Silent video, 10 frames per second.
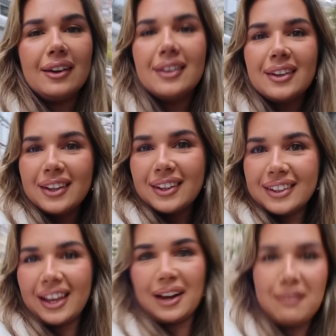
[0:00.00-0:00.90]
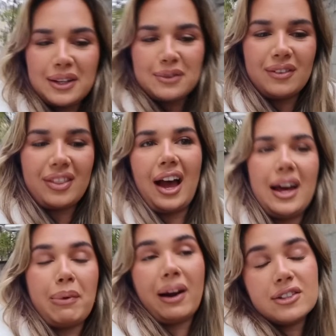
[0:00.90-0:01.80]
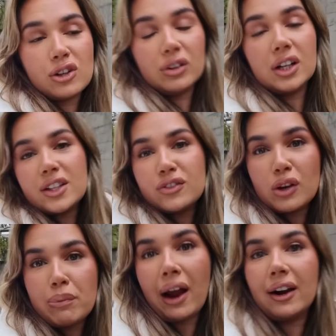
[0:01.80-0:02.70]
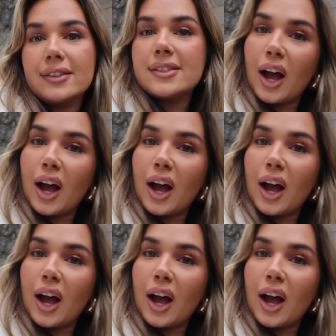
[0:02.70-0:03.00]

Oh. Yeah, it reminds me of that. And apparently it's got a really nice view of Paris,